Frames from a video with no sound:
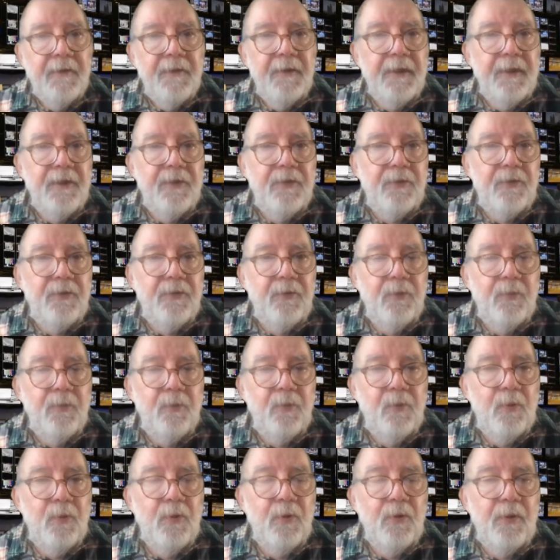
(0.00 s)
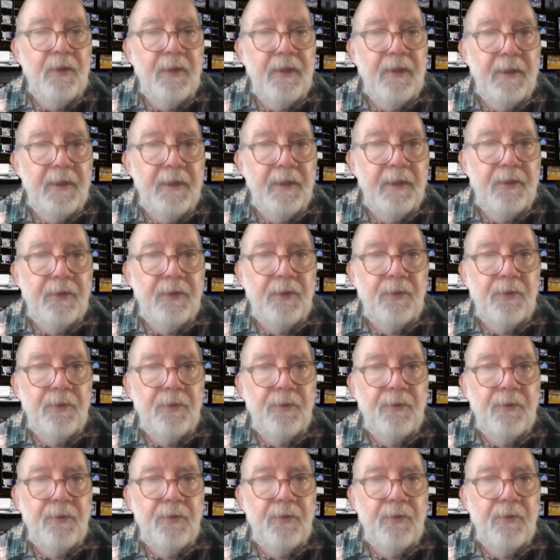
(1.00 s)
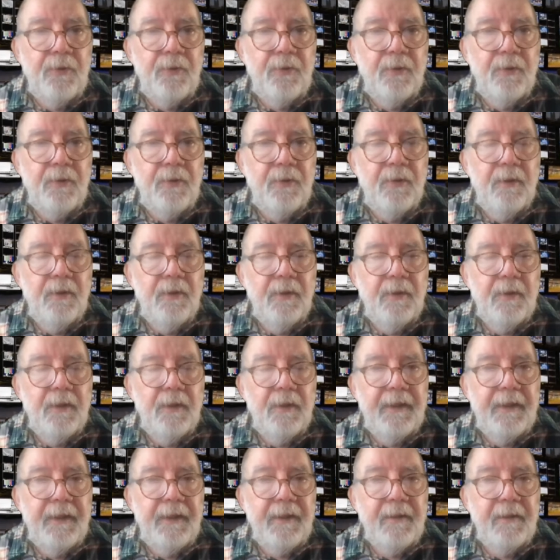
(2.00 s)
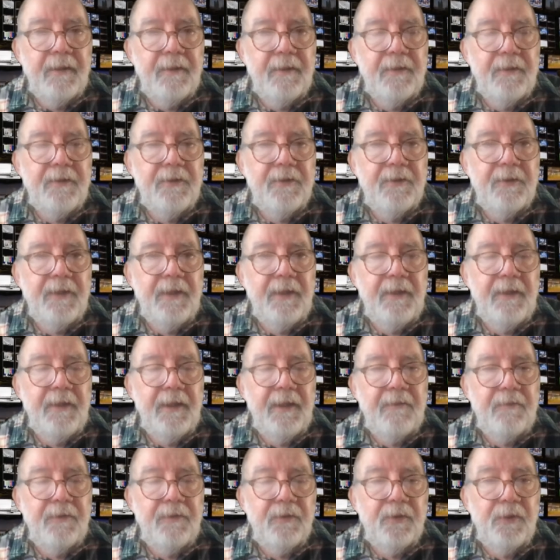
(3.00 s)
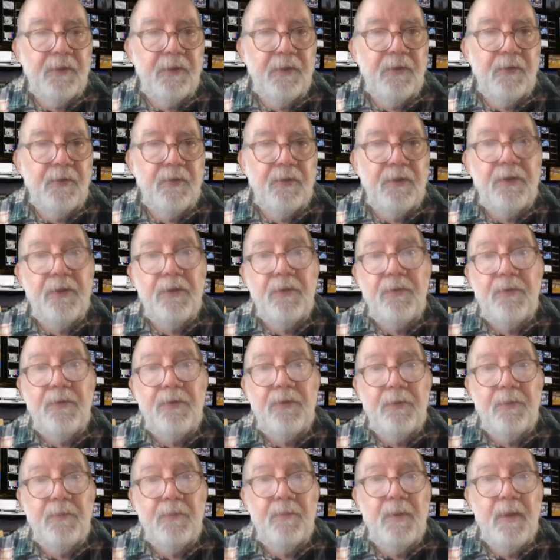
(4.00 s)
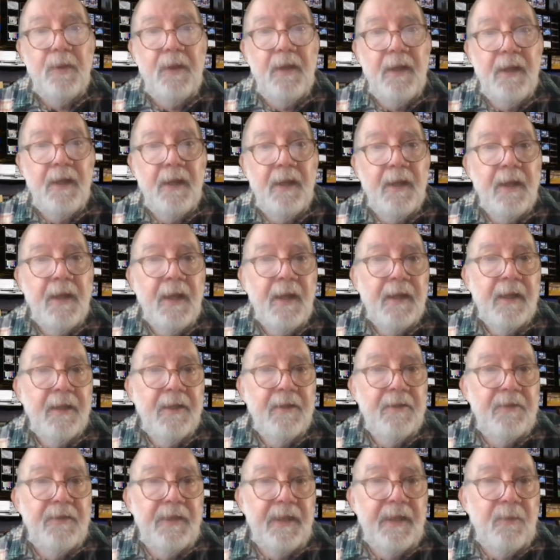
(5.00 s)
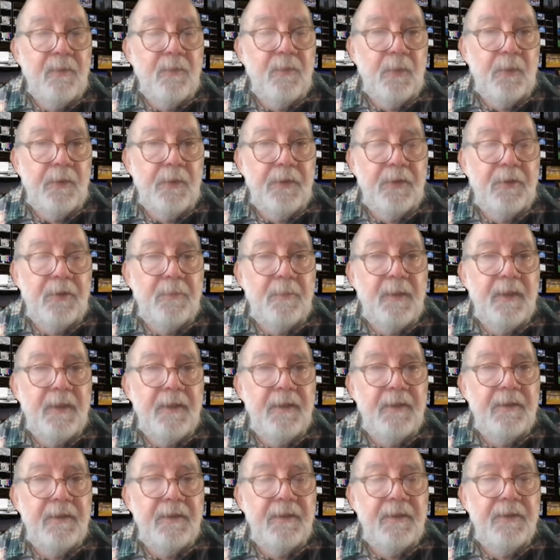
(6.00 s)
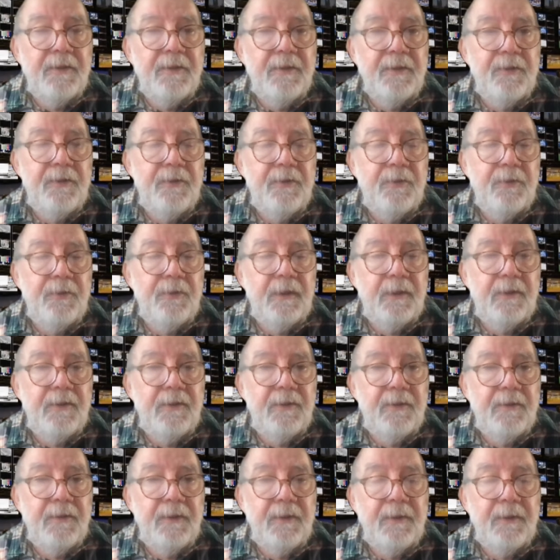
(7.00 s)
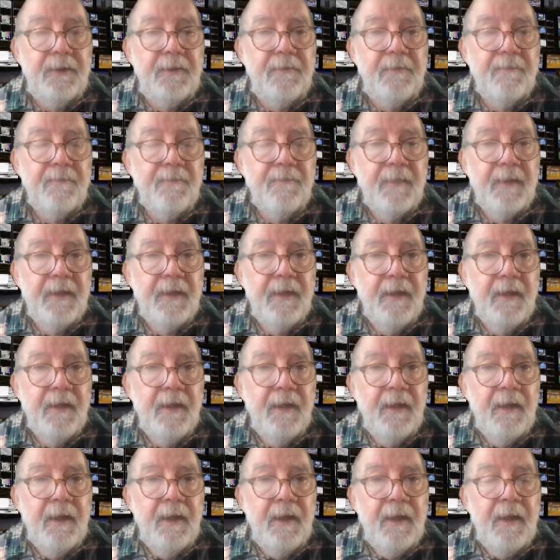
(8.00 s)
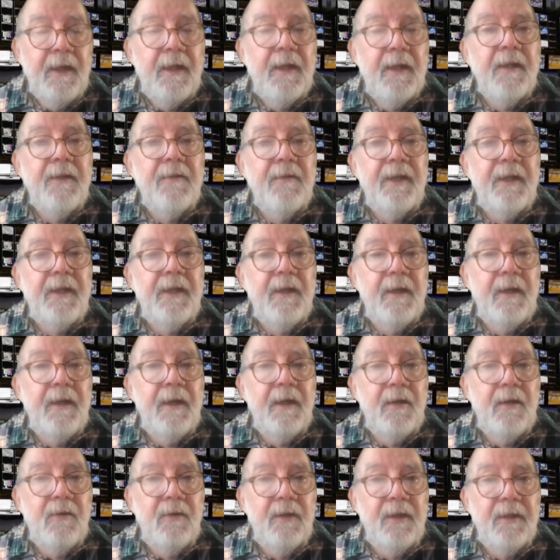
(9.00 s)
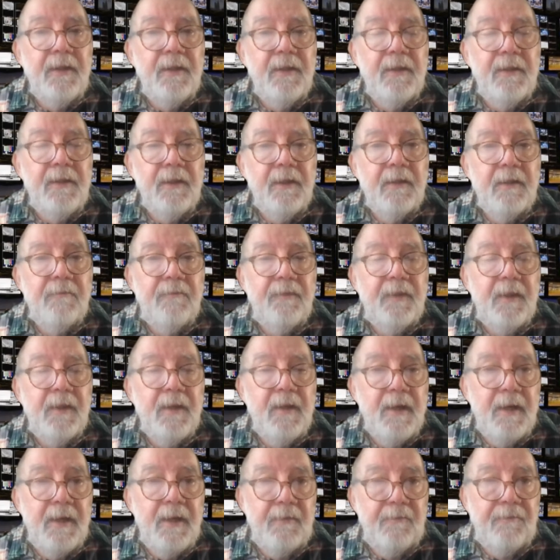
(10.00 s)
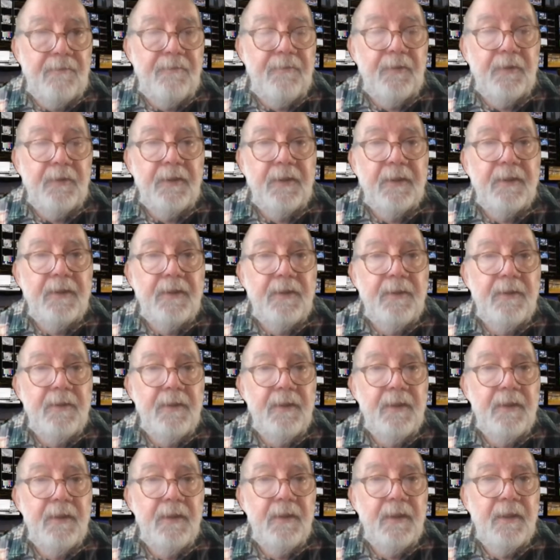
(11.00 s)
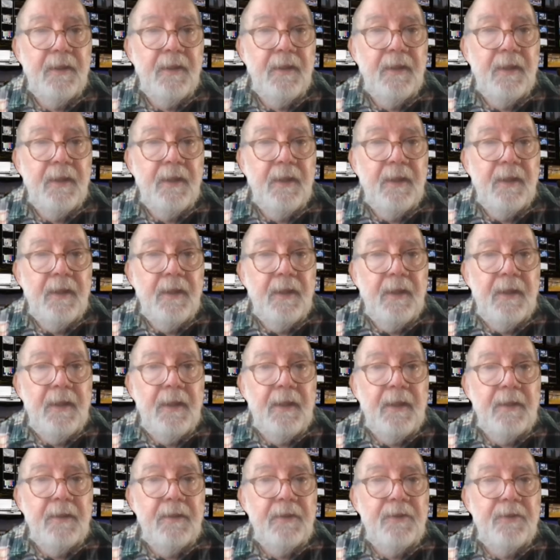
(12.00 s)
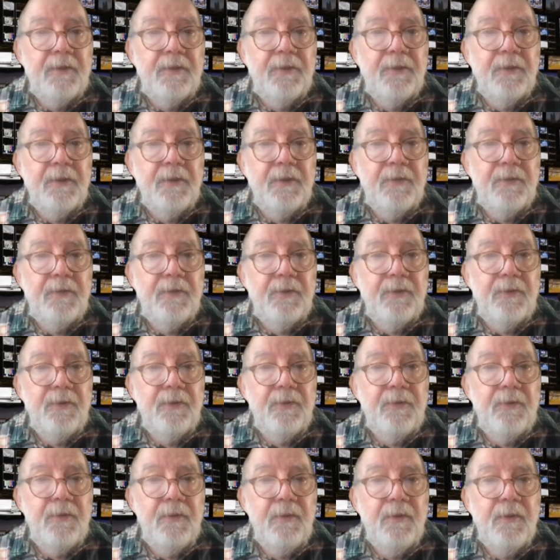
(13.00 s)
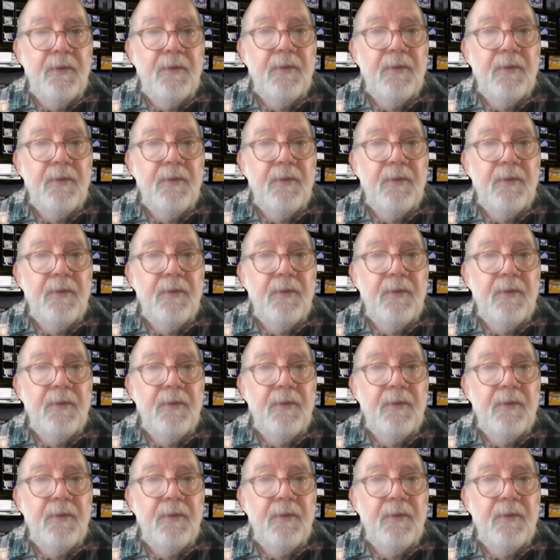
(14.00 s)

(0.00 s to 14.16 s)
Thanks to the war I can't say that it's going to go on YouTube because that word is being censored. Let's see. In the area of conflict in Central